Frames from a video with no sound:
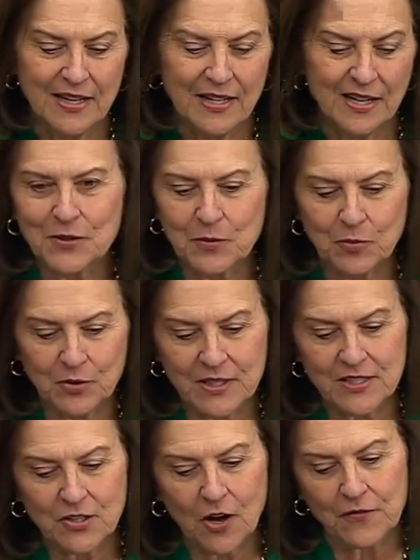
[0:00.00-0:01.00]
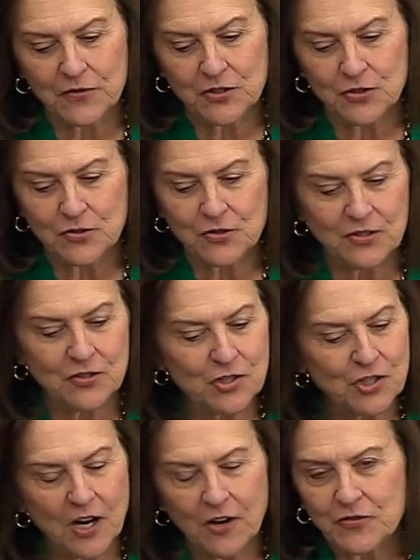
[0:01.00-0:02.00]
With police officers and
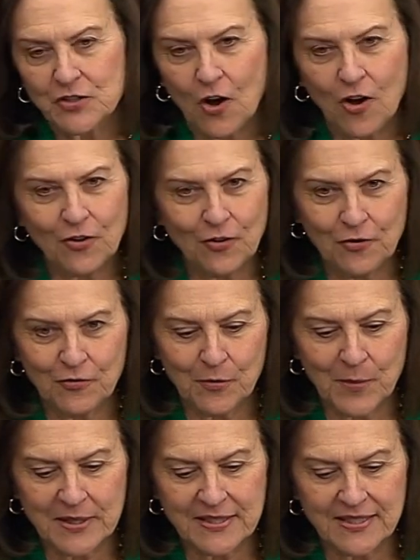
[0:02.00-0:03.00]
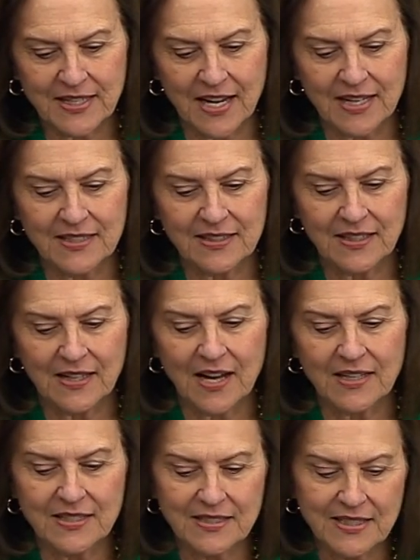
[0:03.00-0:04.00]
sheriffs all over my state, and I
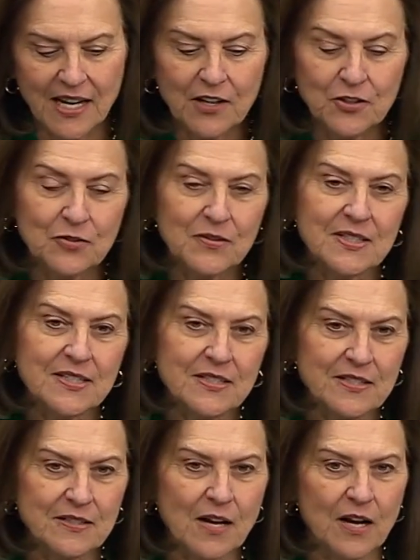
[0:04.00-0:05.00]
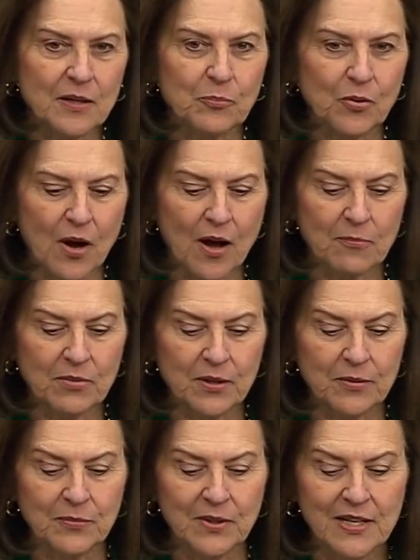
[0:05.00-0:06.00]
can tell you this is not a
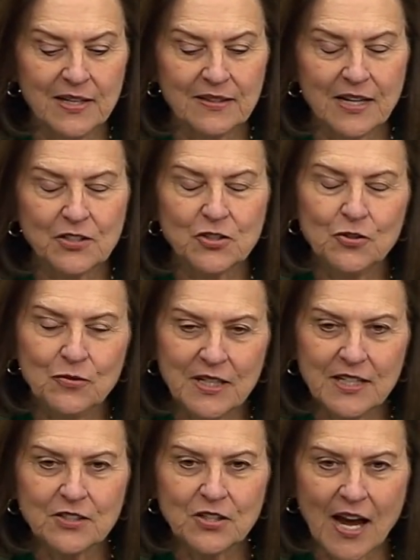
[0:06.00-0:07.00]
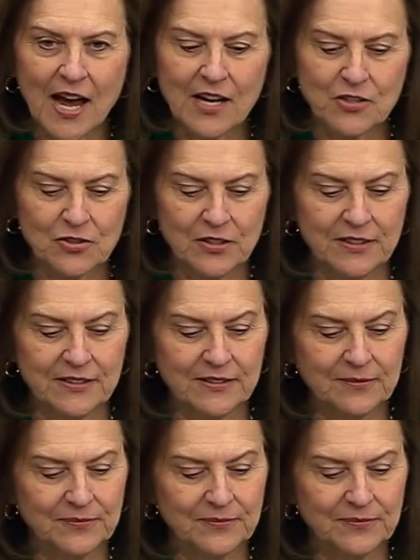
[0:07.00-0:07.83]
problem that's unique to Ashland.